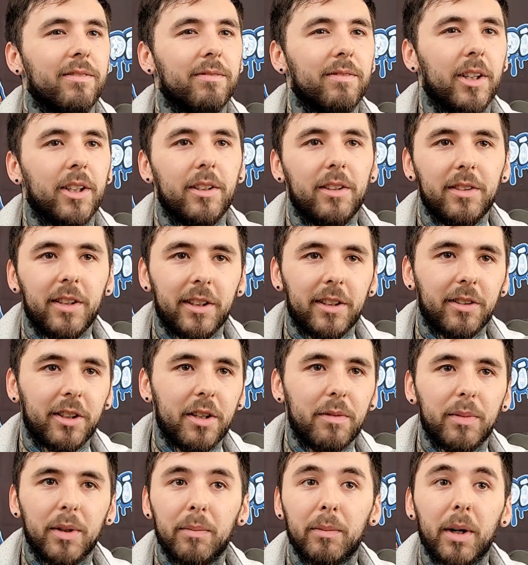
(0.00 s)
that, that'll
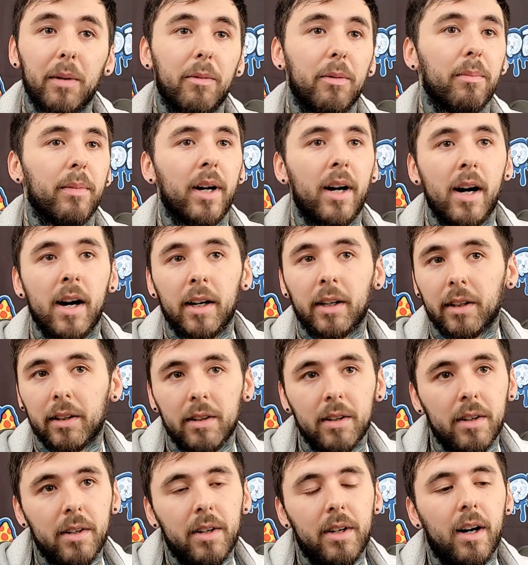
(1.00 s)
keep them coming back
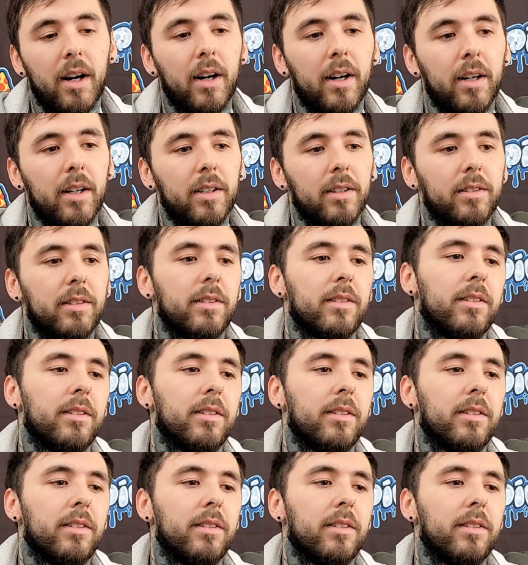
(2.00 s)
uh,